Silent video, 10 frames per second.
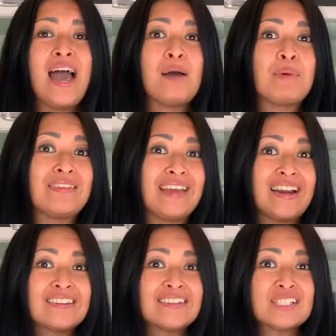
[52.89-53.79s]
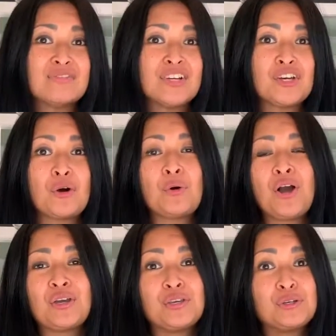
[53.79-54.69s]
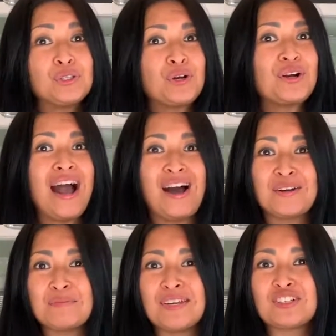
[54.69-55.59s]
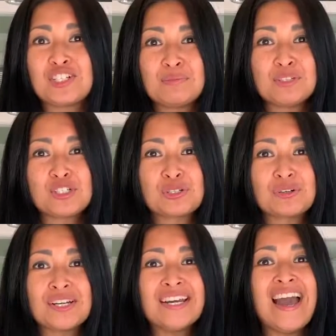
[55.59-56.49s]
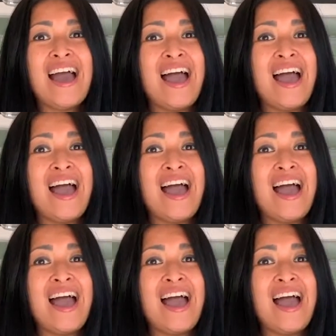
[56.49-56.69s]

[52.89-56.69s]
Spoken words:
And by the end of this video, you'll learn how to make chimichurri,